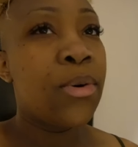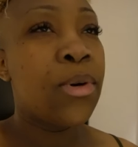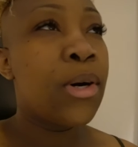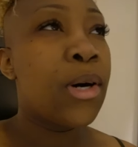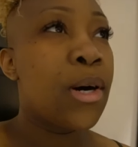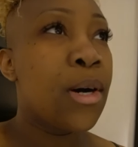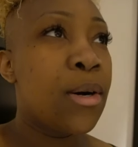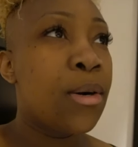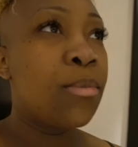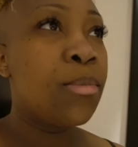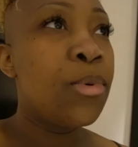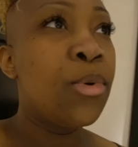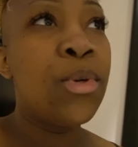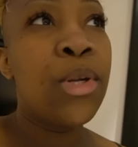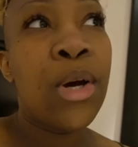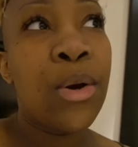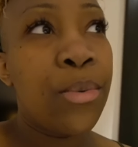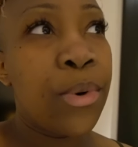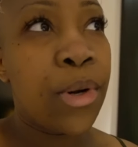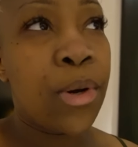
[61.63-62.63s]
who
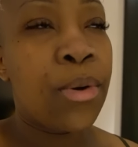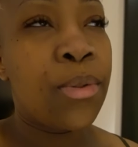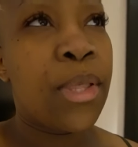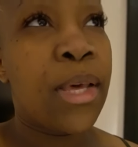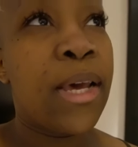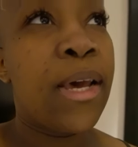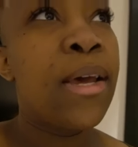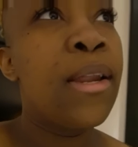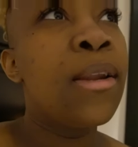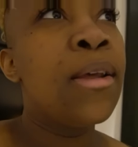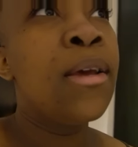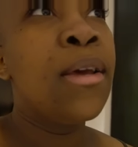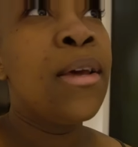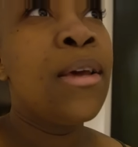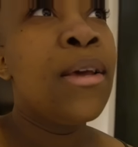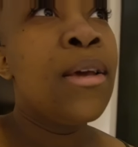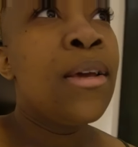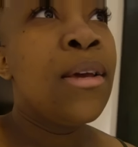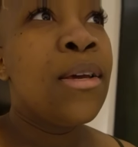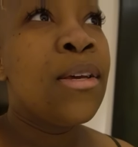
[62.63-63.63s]
don't know that.
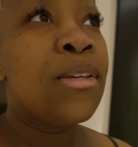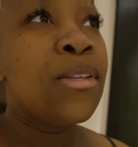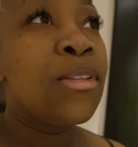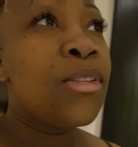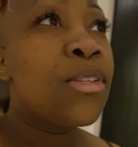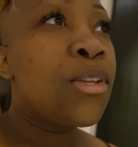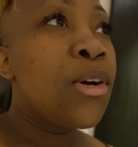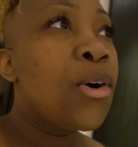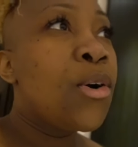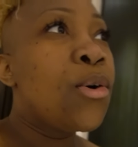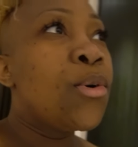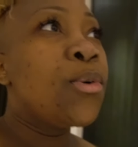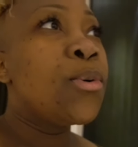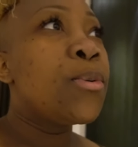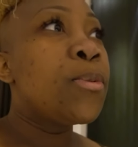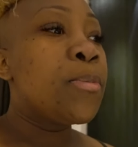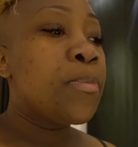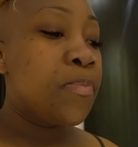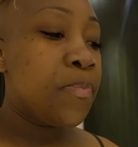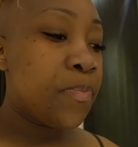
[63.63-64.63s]

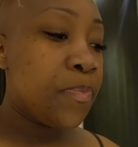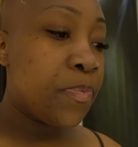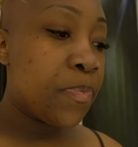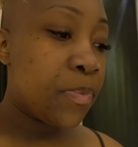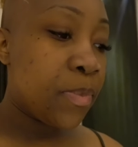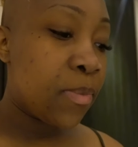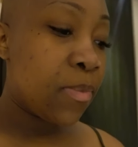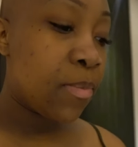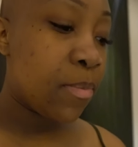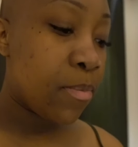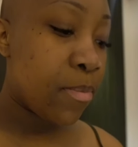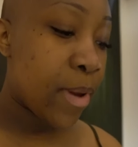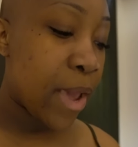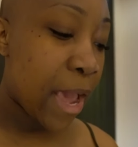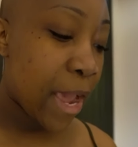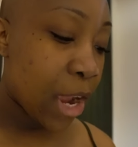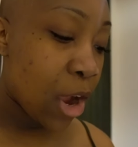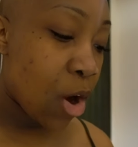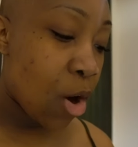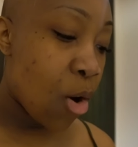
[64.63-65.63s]
So
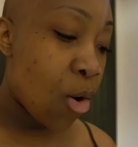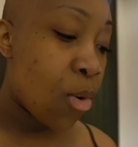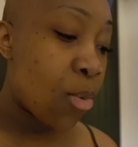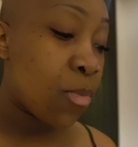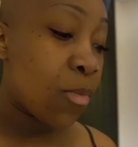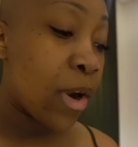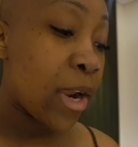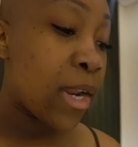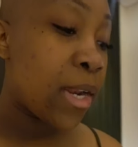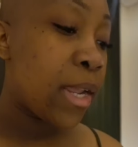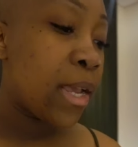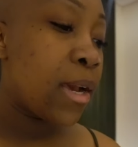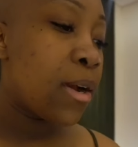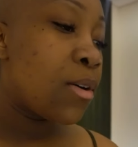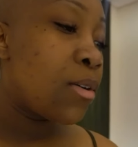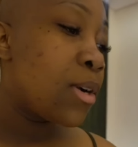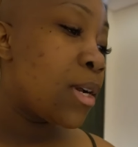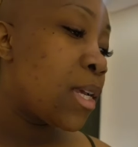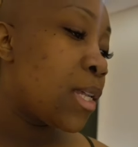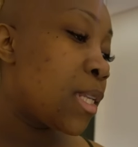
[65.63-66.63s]
back home right
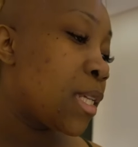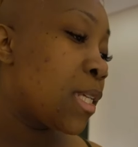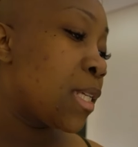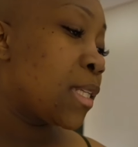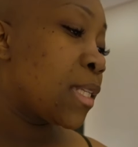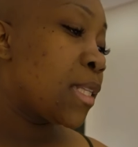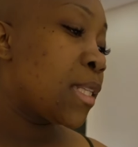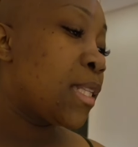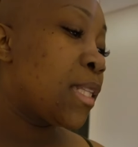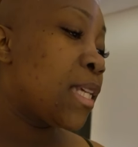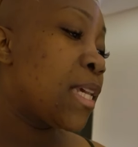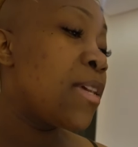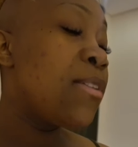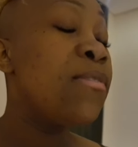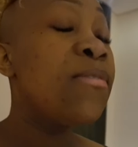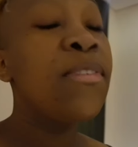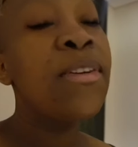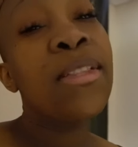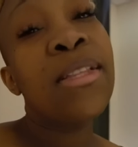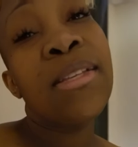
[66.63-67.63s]
now, it is
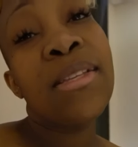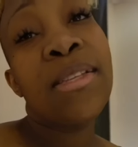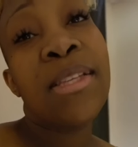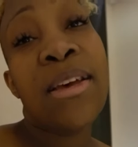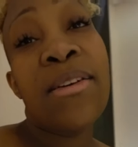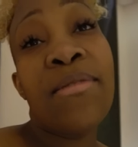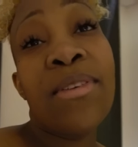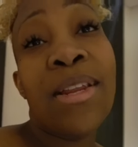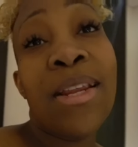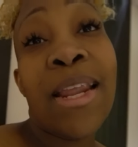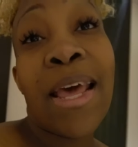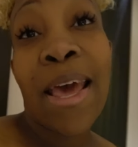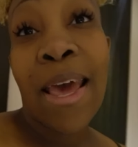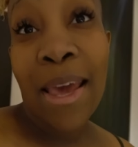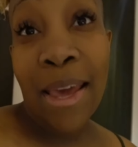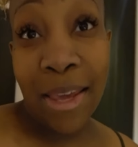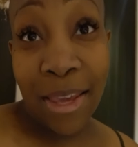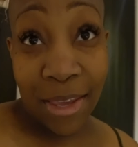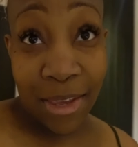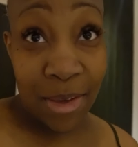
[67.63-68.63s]
10:57
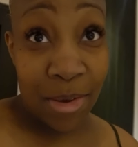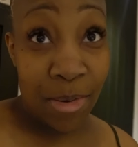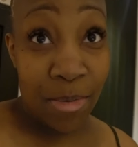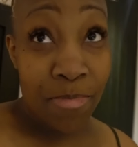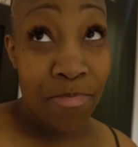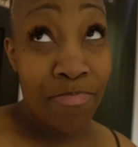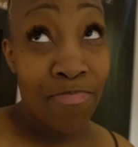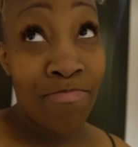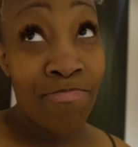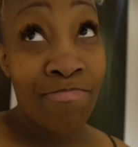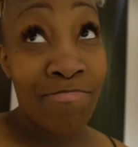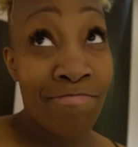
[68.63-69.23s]
a.m.